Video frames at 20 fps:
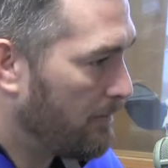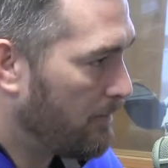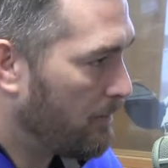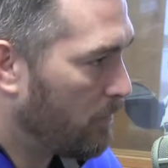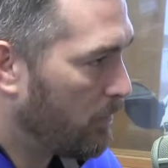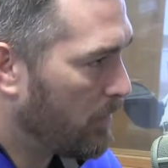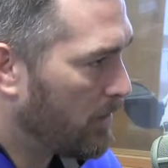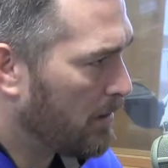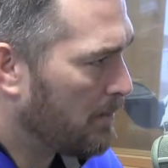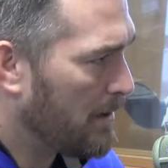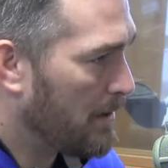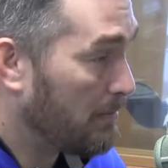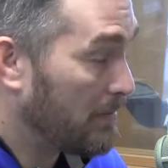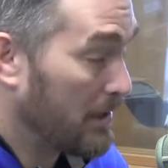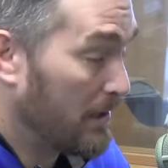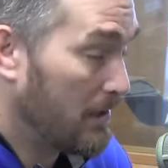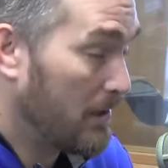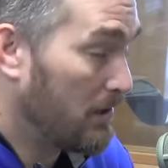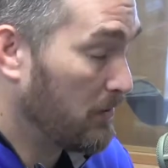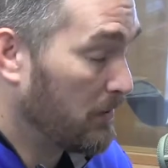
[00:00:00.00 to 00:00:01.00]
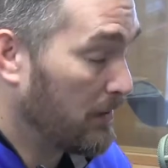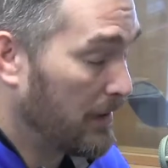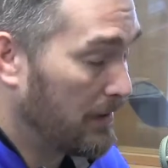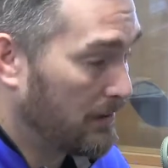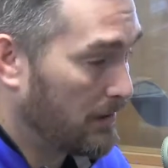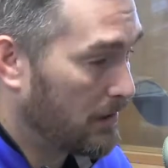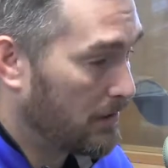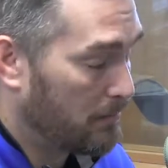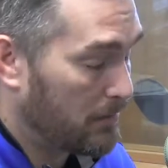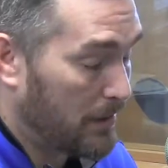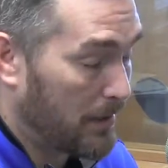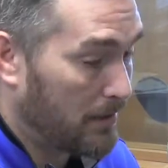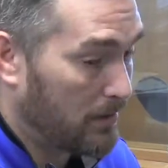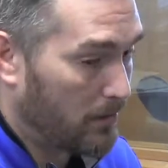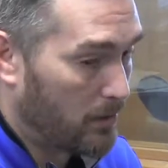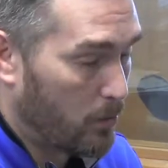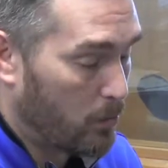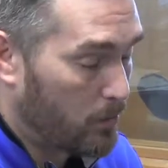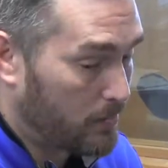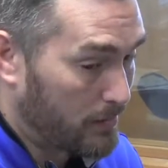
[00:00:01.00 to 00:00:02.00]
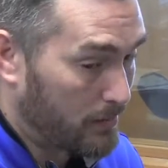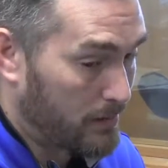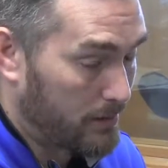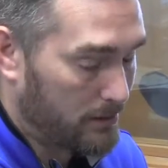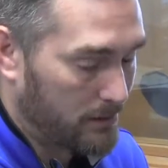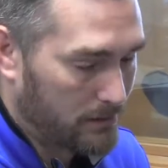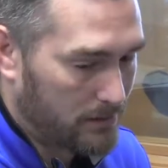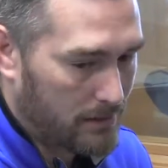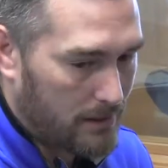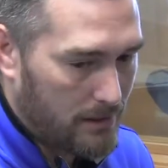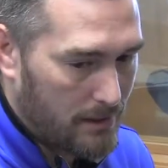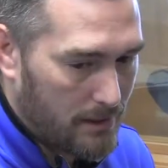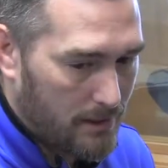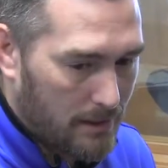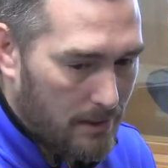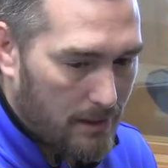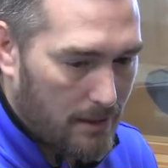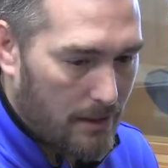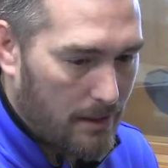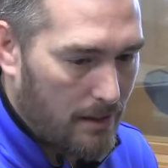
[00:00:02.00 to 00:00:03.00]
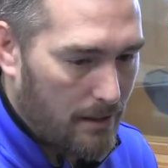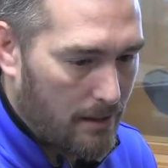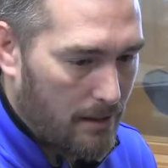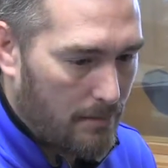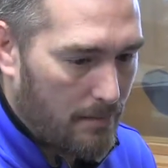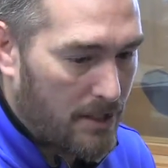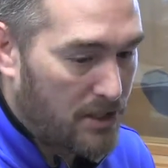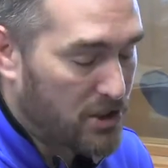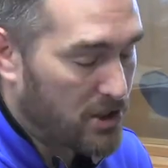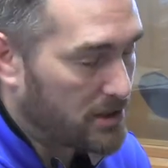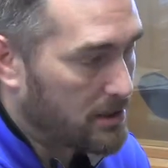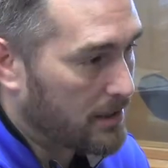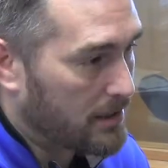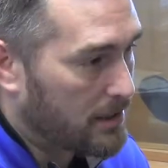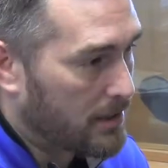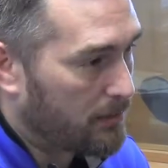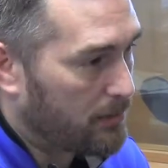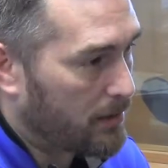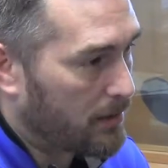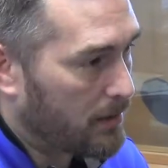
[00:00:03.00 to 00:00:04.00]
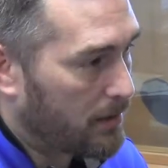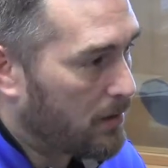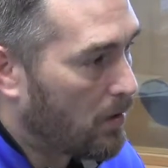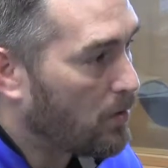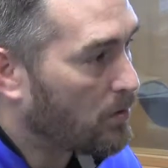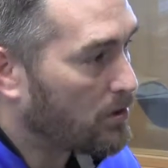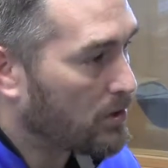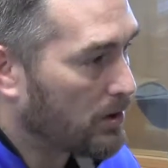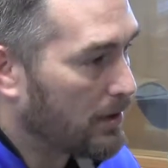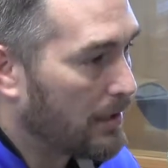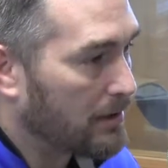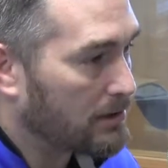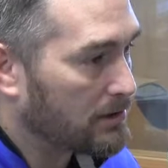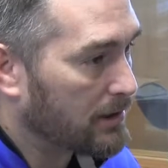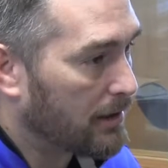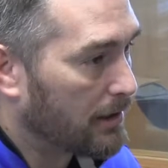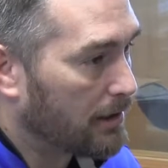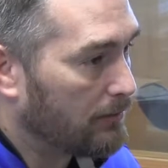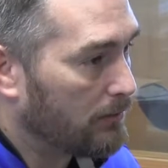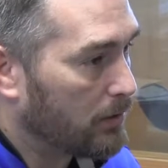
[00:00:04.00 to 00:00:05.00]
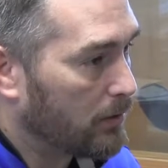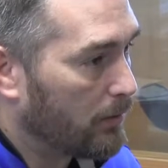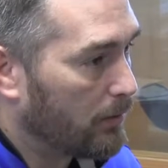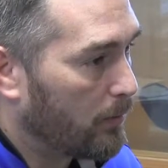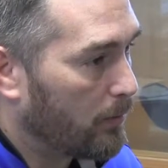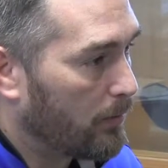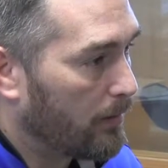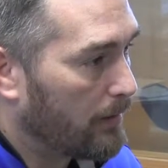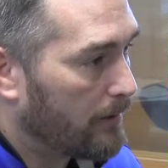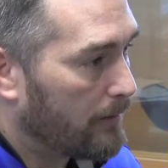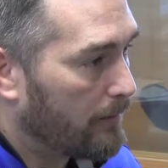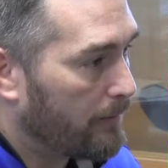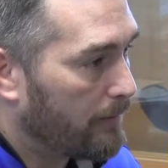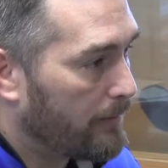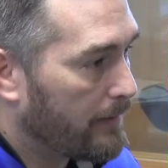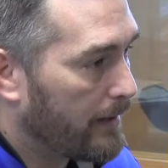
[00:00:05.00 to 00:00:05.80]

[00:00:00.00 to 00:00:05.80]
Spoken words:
Well, there might be another out there, but I don't know what it is. It's just a different culture outside of Illinois.